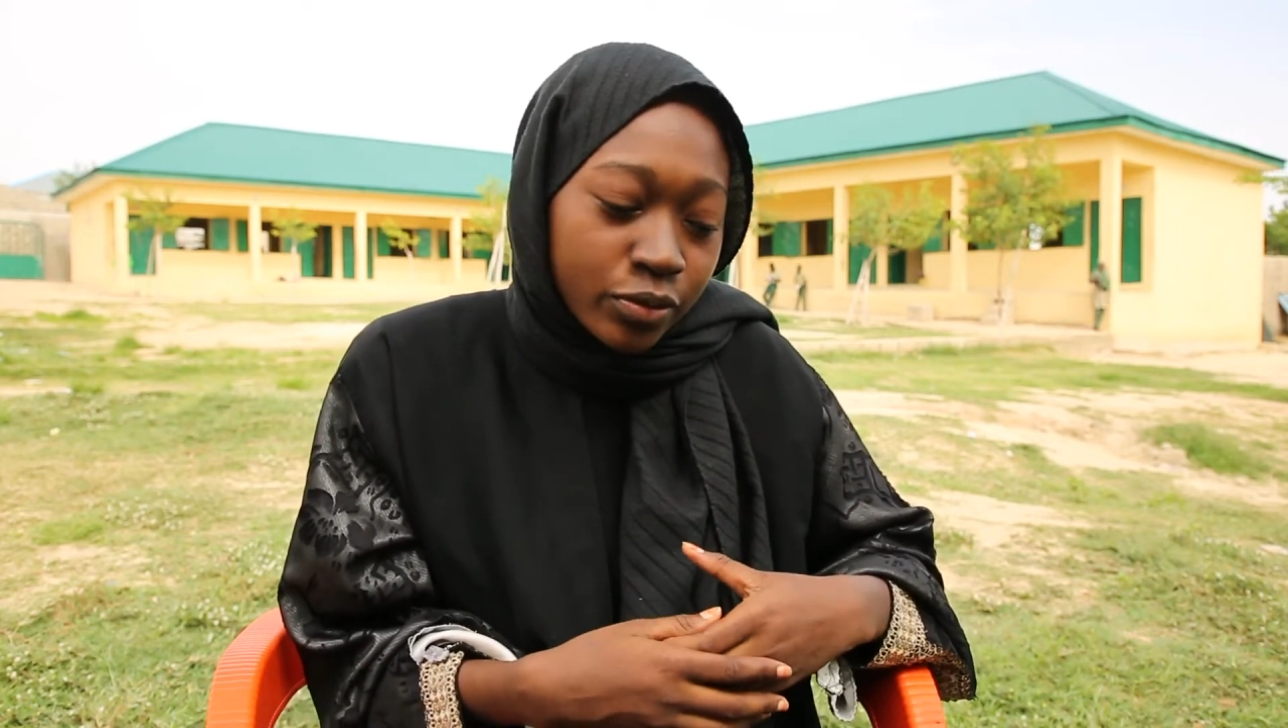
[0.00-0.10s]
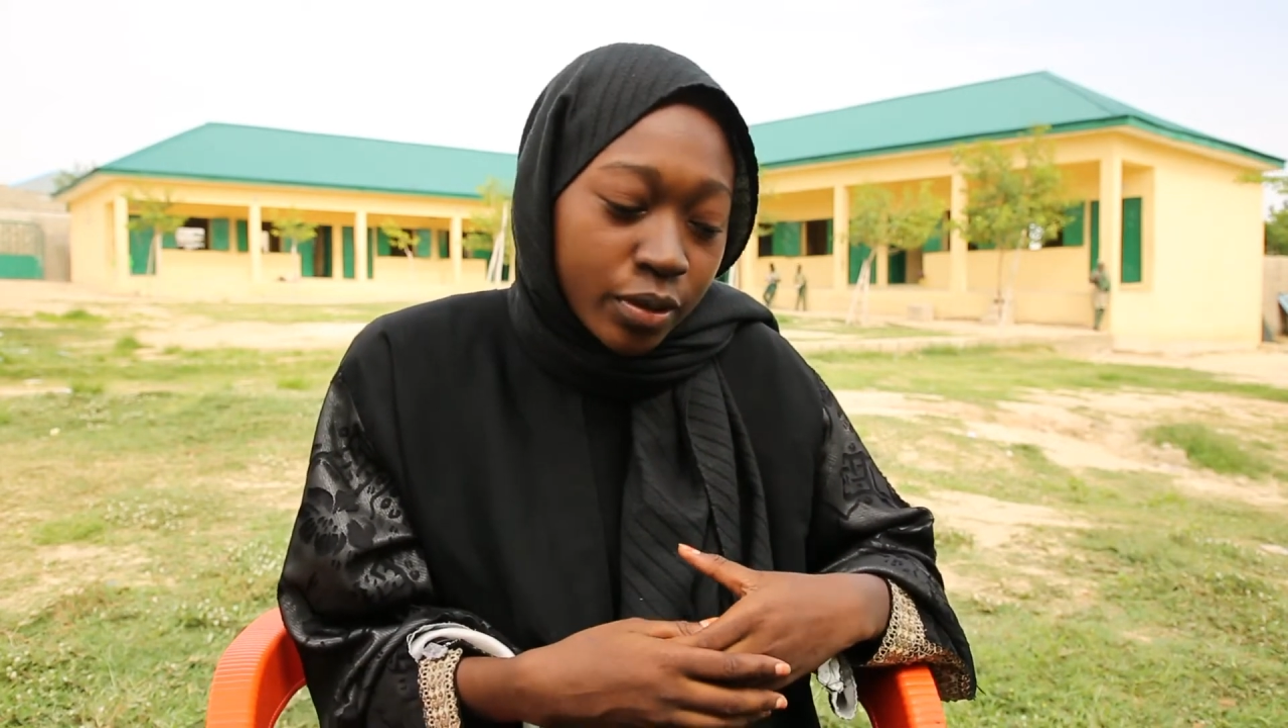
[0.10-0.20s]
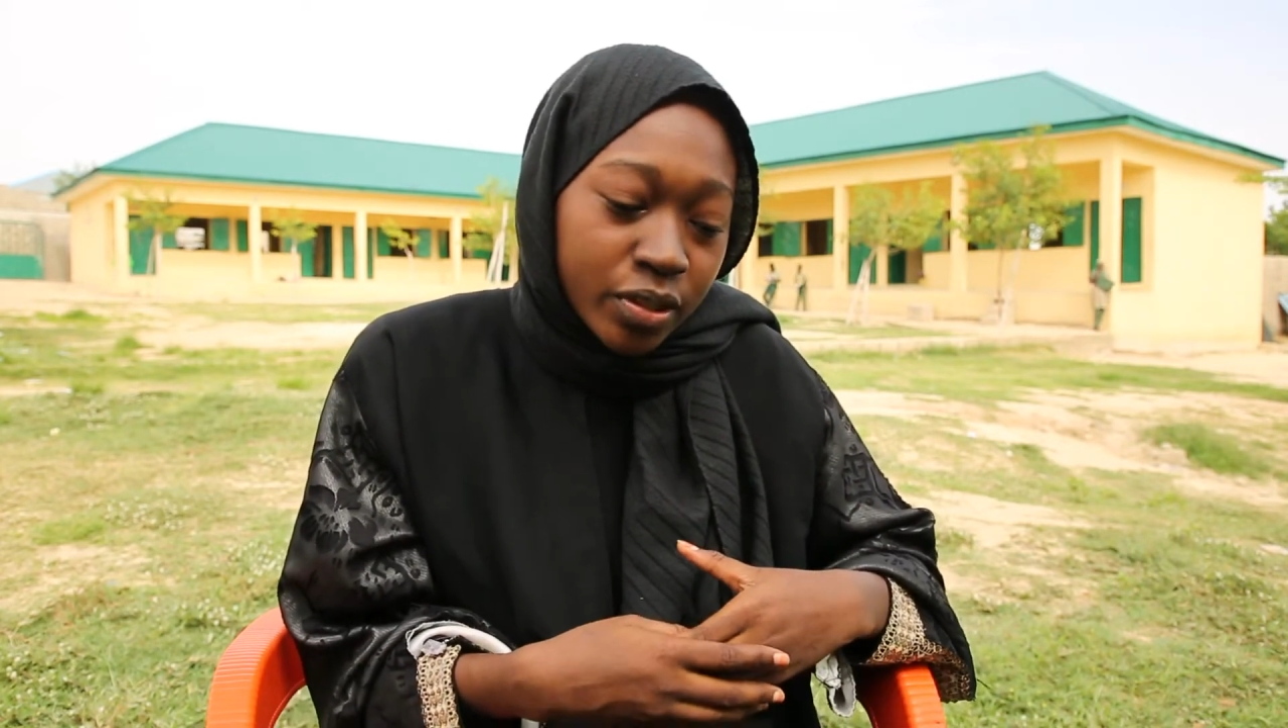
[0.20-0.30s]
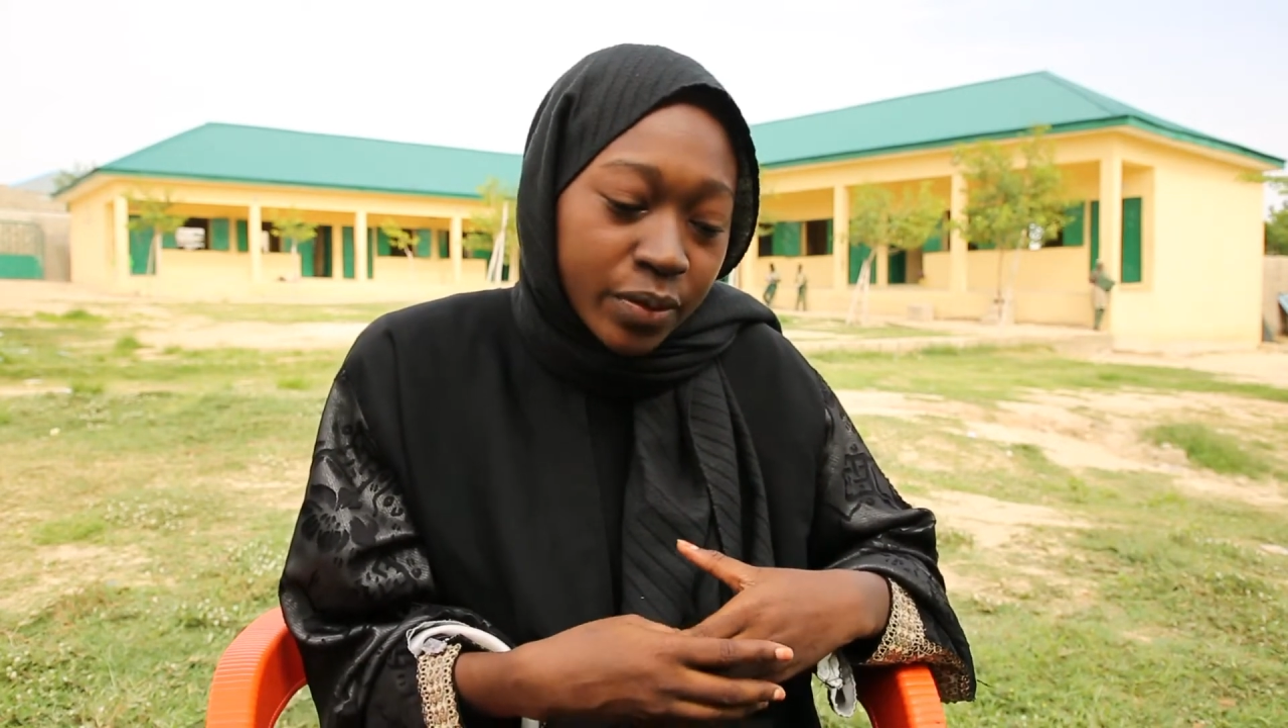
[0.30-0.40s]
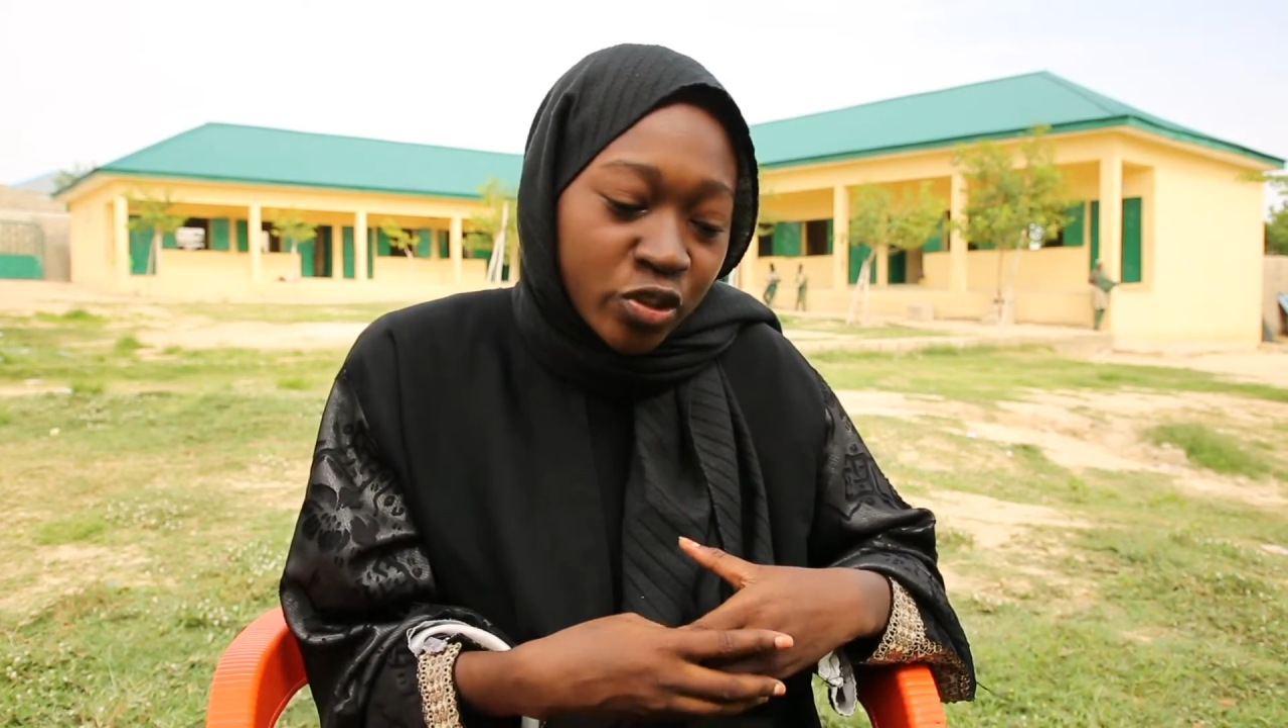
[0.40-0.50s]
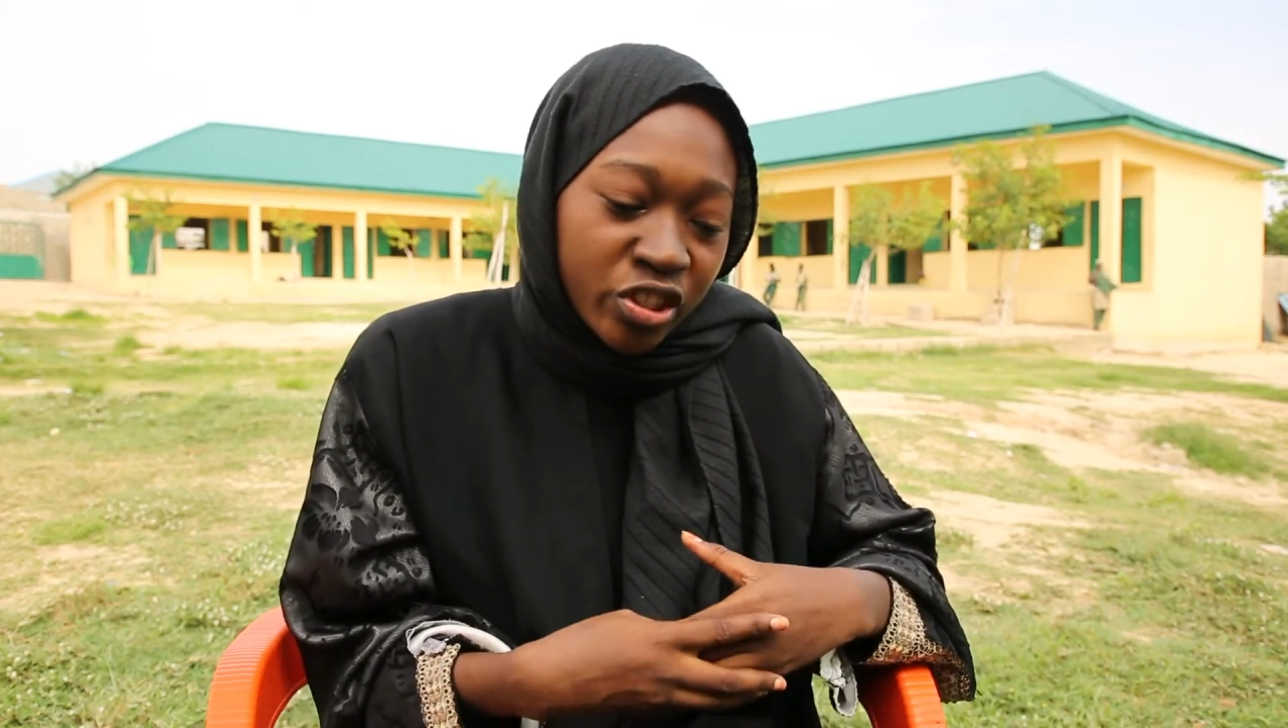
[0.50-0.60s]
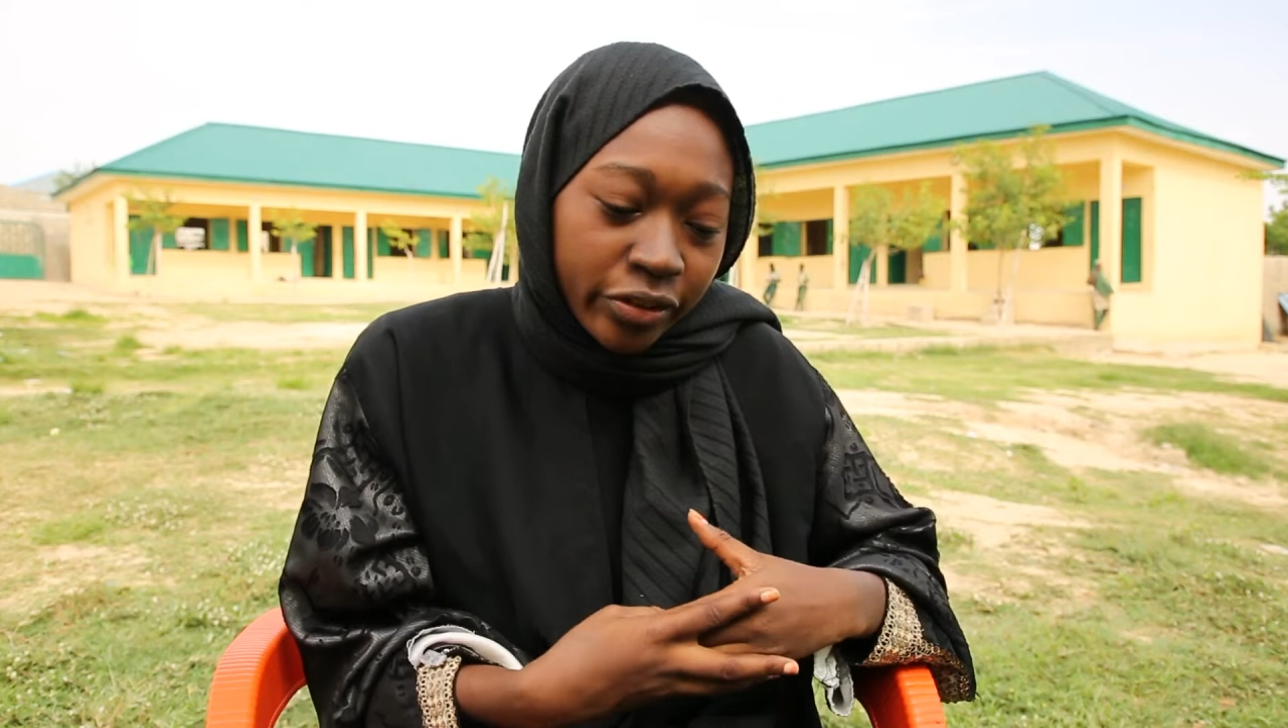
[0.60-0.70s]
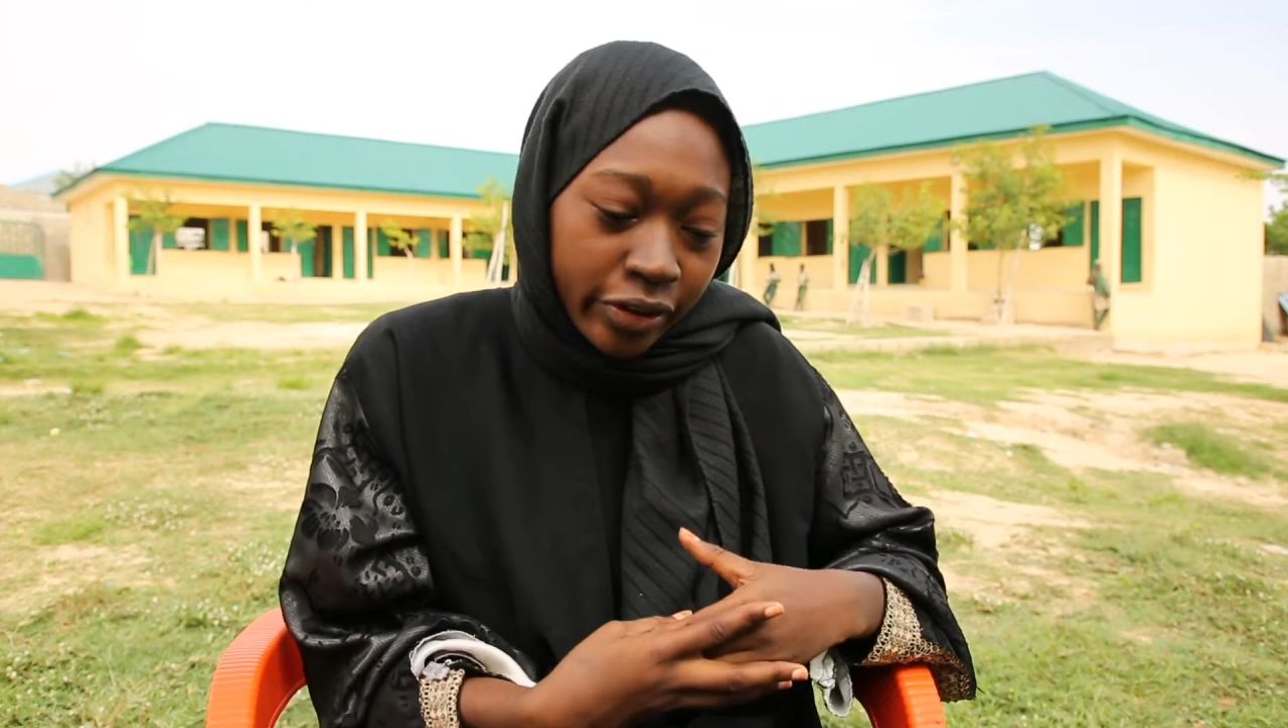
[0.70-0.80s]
sometimes she